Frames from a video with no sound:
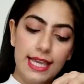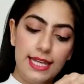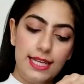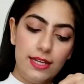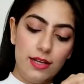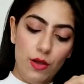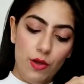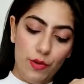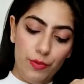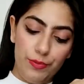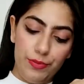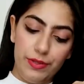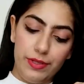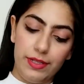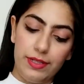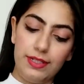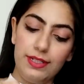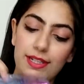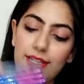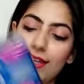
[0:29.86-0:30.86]
get it
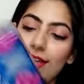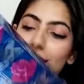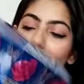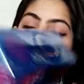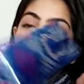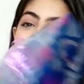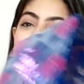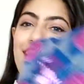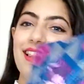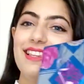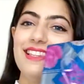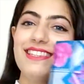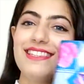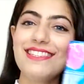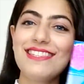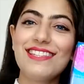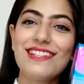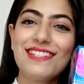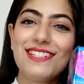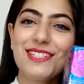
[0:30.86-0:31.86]
open. This
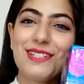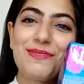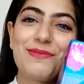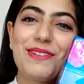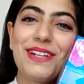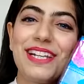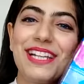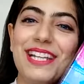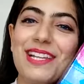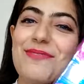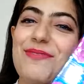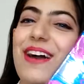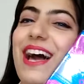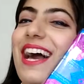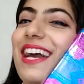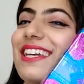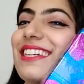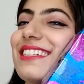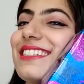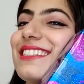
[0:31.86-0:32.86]
is such a pretty
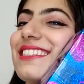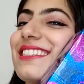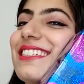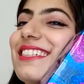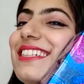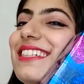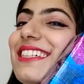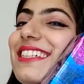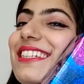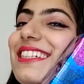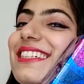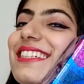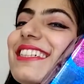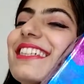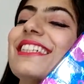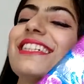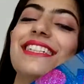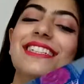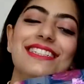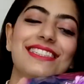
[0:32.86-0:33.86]

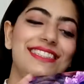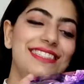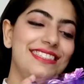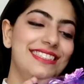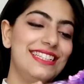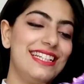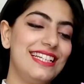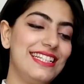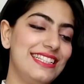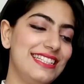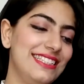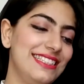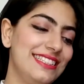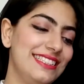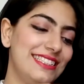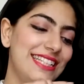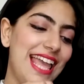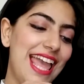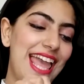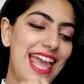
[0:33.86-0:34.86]
packaging.
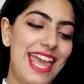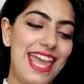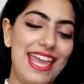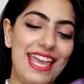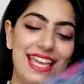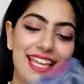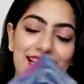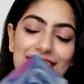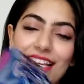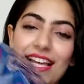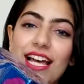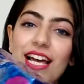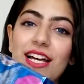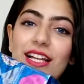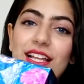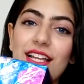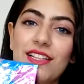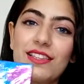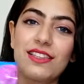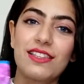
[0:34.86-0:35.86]
Yay.
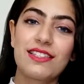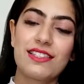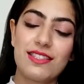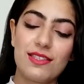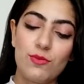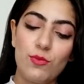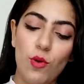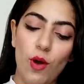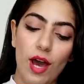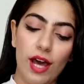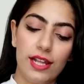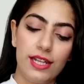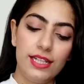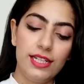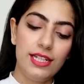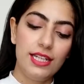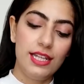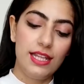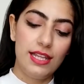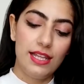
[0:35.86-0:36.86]
It's one.
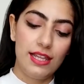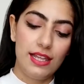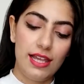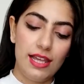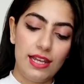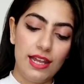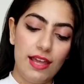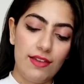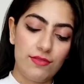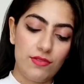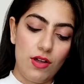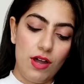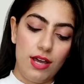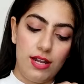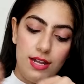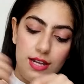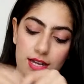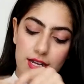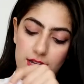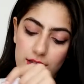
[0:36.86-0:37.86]
And I've
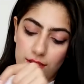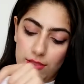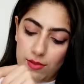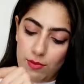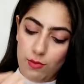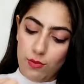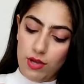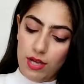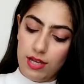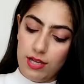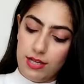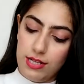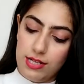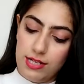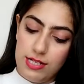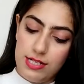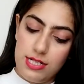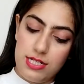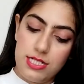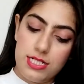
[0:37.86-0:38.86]
got another
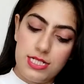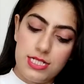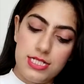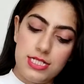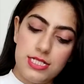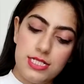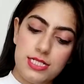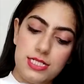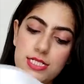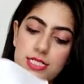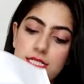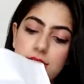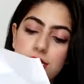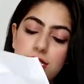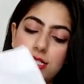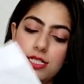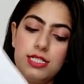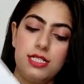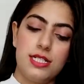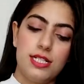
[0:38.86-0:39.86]

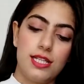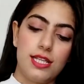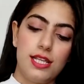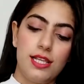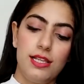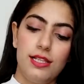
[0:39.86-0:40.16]
one.